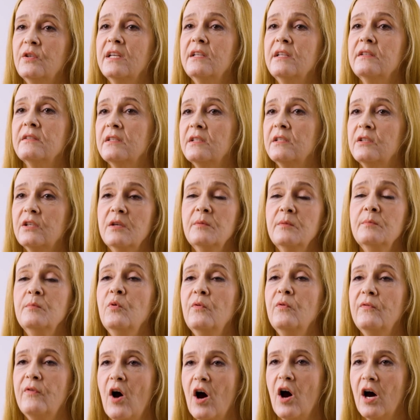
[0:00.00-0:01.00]
can
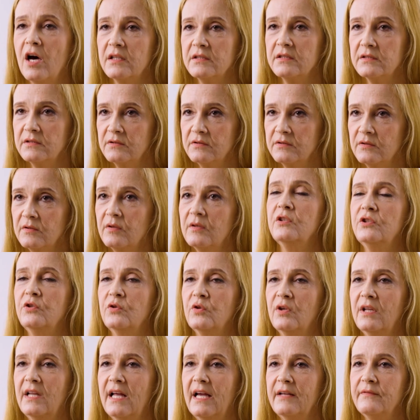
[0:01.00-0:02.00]
move on
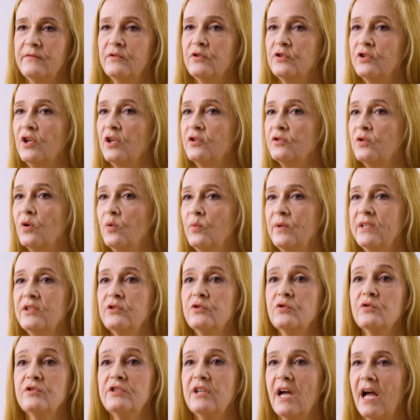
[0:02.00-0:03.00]
your life. You're not going
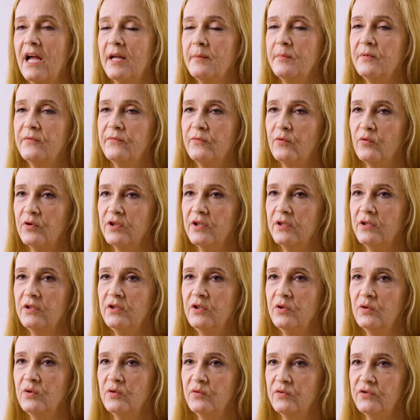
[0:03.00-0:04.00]
to die before
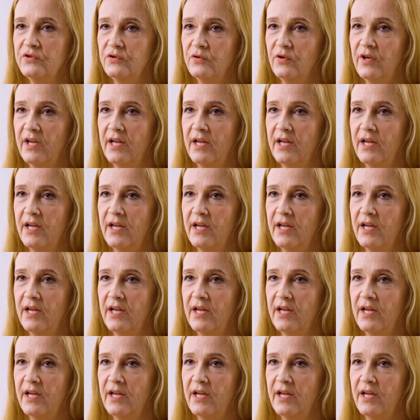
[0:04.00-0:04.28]
you lose your